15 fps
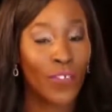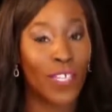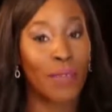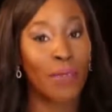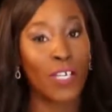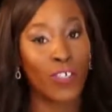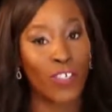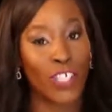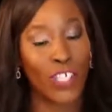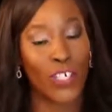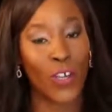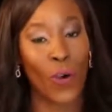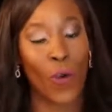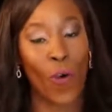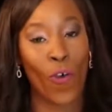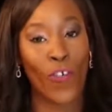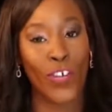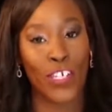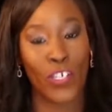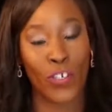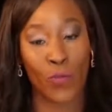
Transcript: then make sure that you go over to